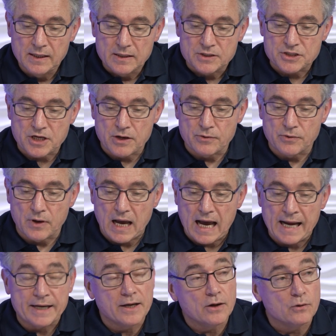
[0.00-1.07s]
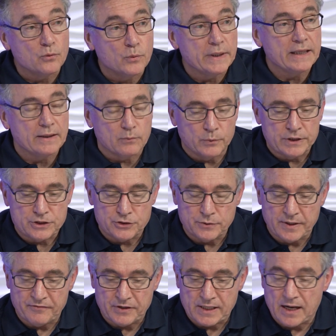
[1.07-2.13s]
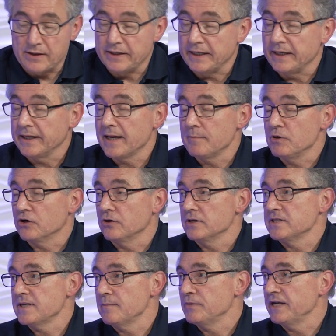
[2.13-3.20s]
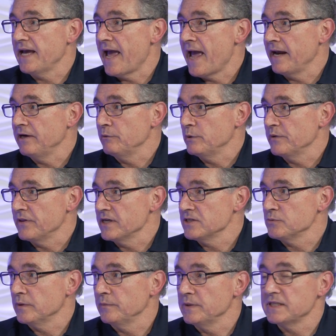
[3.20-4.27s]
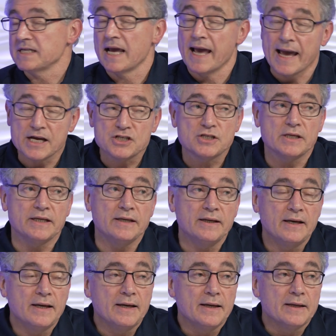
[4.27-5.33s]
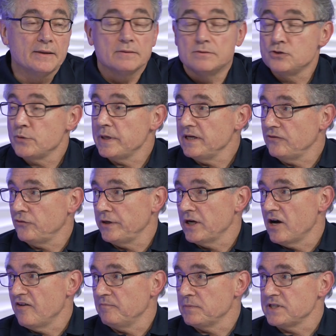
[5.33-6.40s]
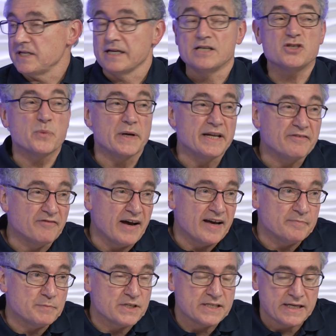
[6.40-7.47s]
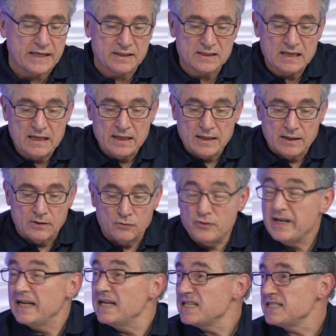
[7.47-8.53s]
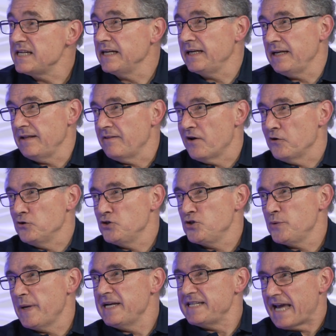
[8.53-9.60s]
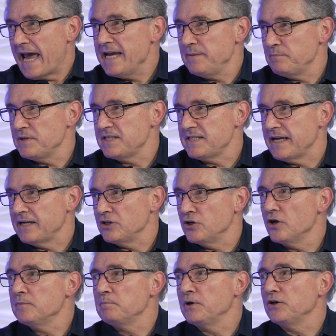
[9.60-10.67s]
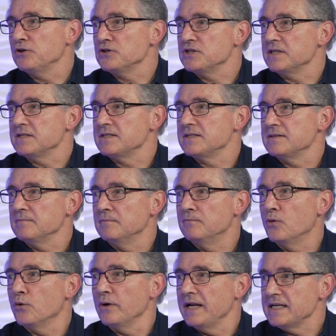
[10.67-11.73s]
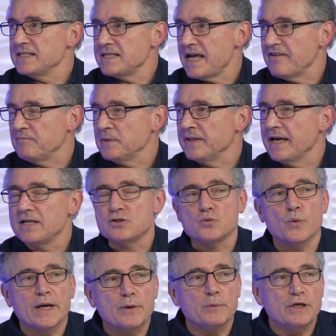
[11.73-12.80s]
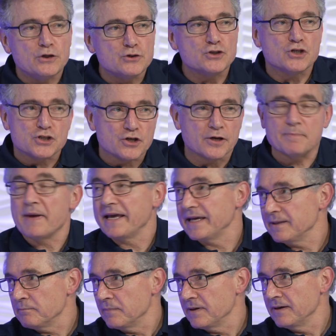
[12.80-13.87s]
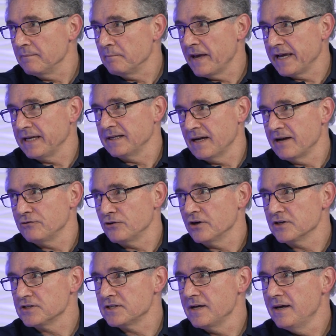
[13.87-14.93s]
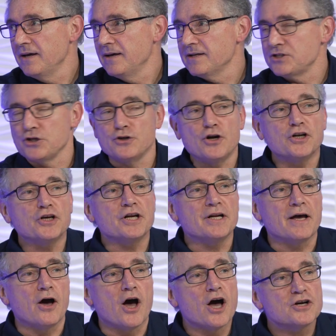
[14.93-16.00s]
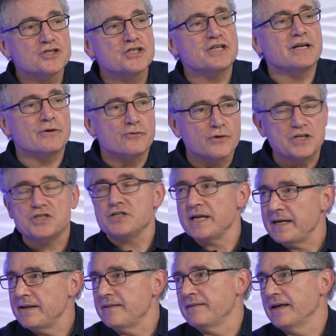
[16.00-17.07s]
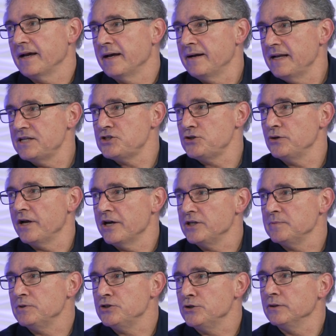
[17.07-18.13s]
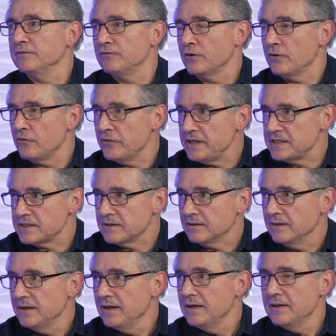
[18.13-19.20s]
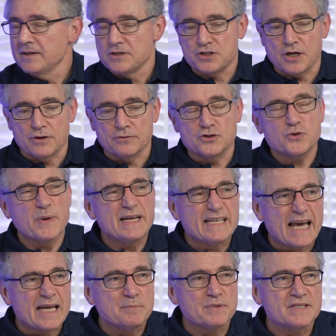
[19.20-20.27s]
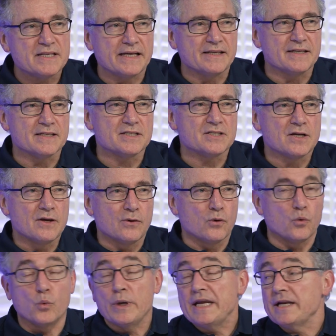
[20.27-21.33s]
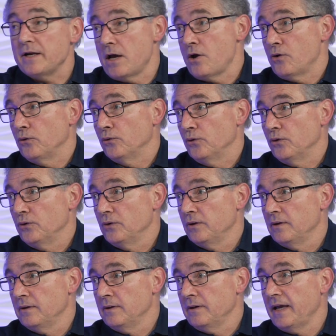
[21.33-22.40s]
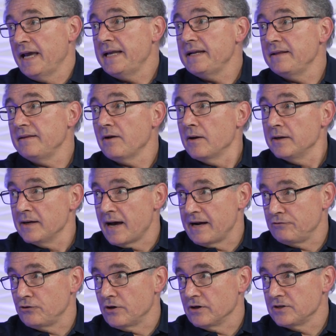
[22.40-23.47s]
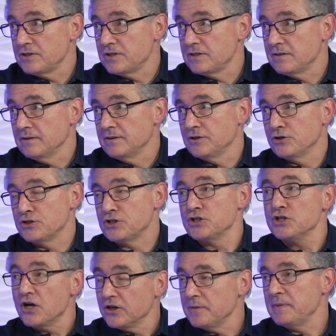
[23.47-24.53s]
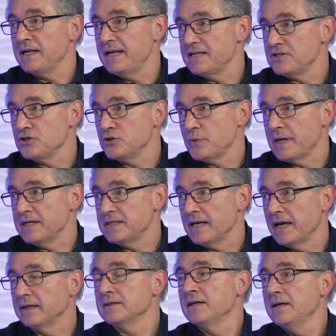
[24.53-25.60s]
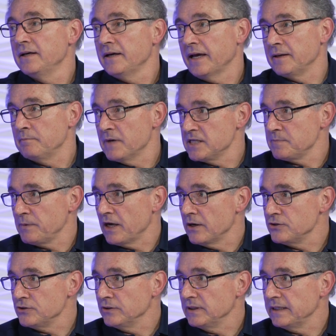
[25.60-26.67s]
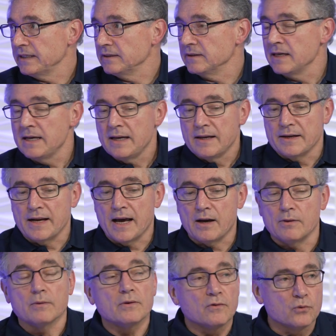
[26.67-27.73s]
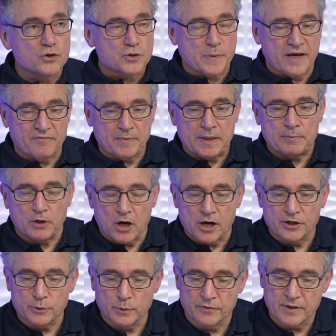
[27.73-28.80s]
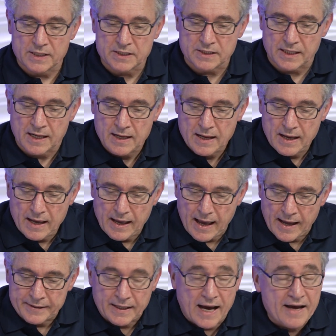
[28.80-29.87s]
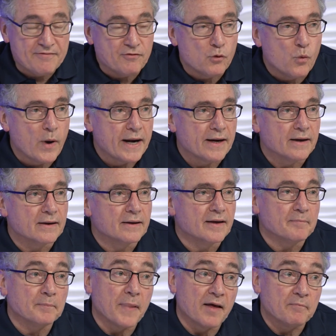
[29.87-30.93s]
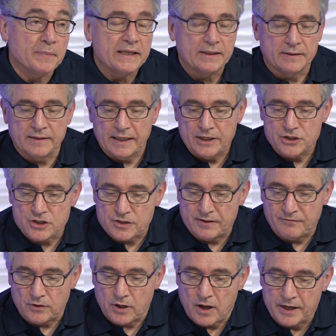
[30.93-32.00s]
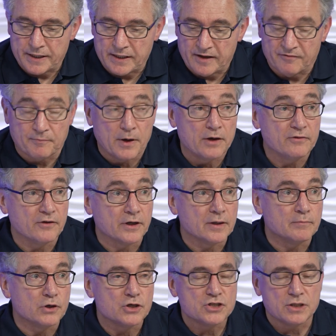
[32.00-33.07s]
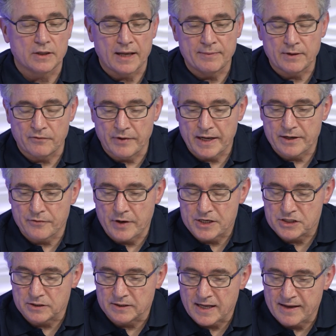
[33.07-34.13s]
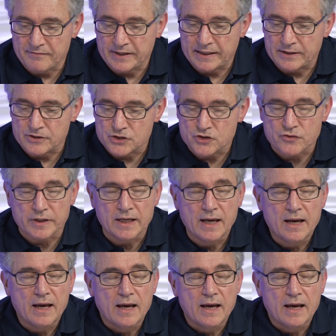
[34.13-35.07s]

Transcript: So I know we do every now and again come across somebody angry with us when we say, actually, 23.5%, 25%. Realistically though, 28%, not because it's more or less safe, but that's when we used to start making nitrox. So you're not going to oxygen enrich anything unless you're going to be doing it for a reason. So 28% is, we know, any nitrox, because it's not going to be less than 28, it must be O2 cleaned. Now, of course, we have people arguing with us, and I, for one, have been in the industry for long enough, both the commercial and the recreational diving industry.